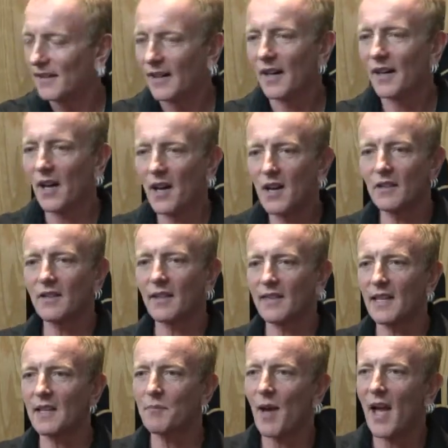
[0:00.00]
And I heard the
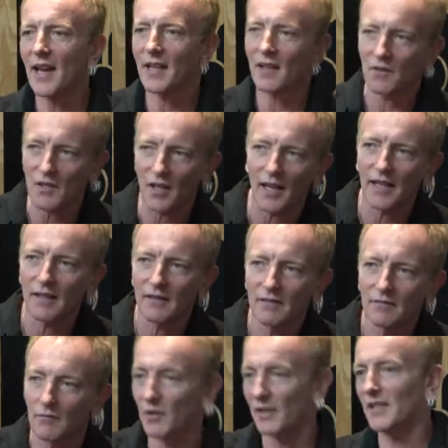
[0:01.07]
thing back and I was like,
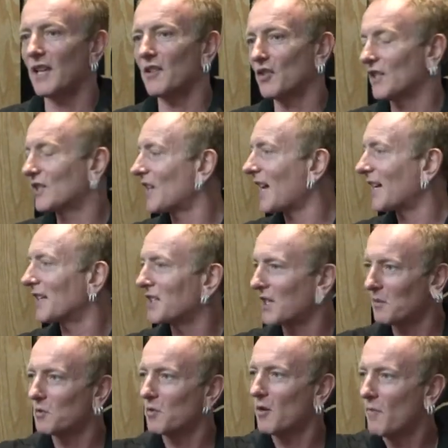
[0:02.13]
well, it sounds exactly the
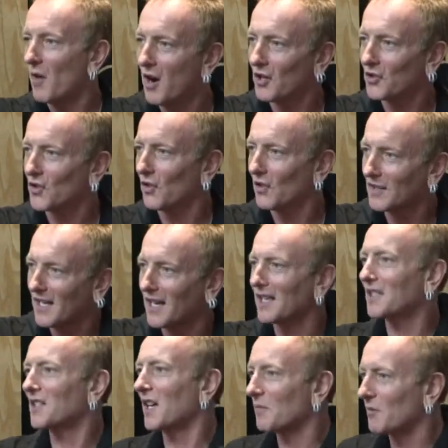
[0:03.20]
same as my Marshall or exactly
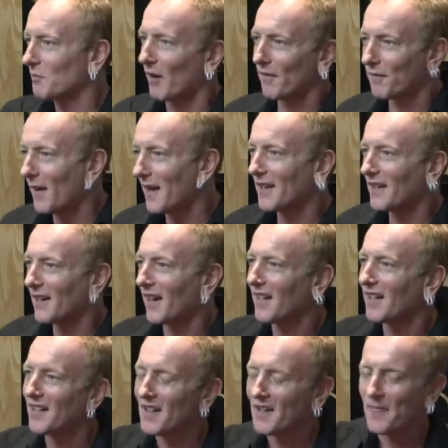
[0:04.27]
the same as my Fender,
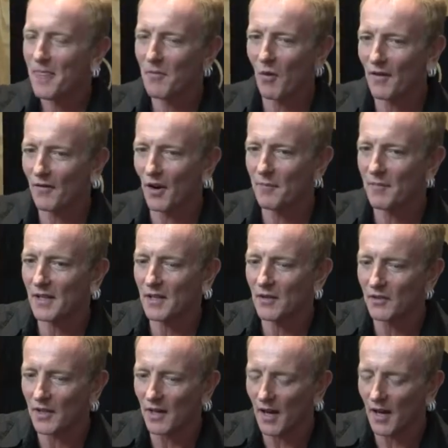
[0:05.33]
whatever I'd be using.